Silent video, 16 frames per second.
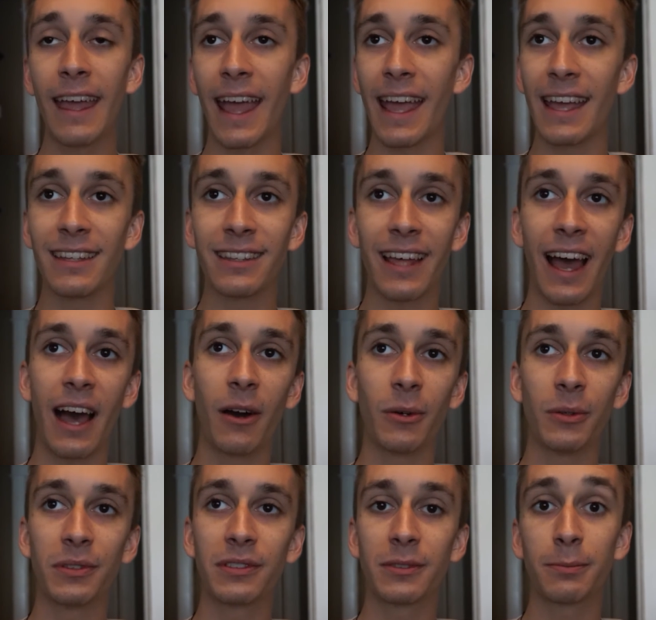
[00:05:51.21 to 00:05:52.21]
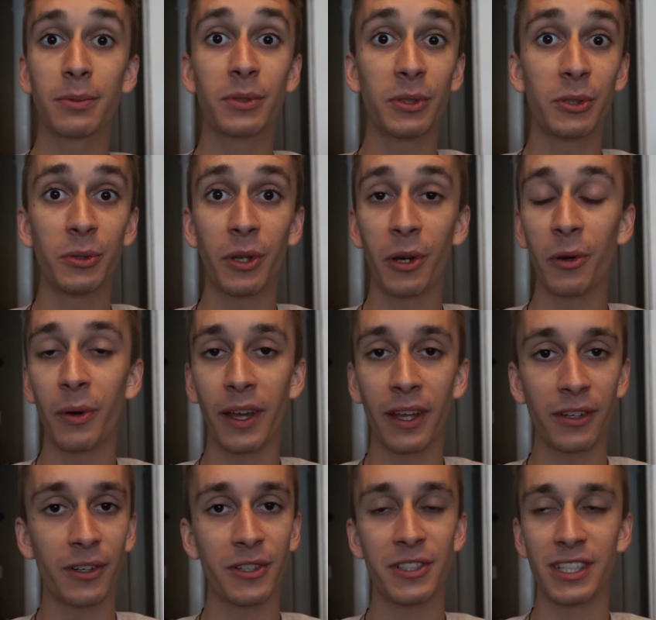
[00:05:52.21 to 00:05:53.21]
8th house, Pluto
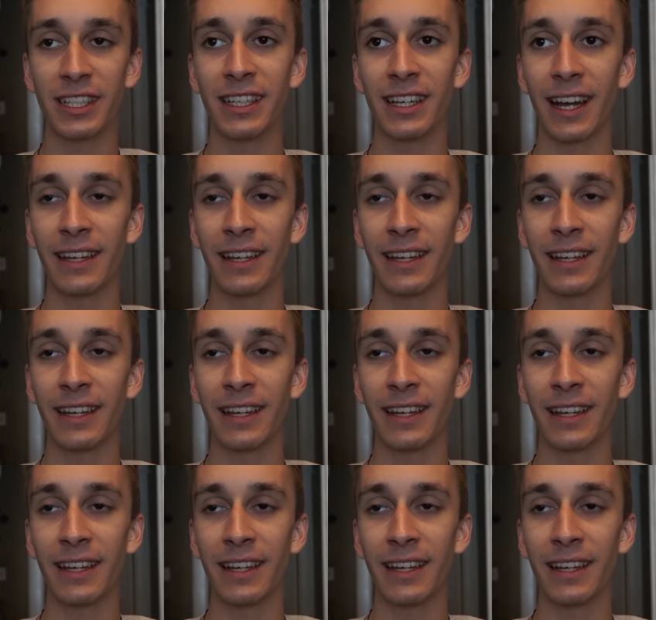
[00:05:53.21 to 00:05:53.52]
energy.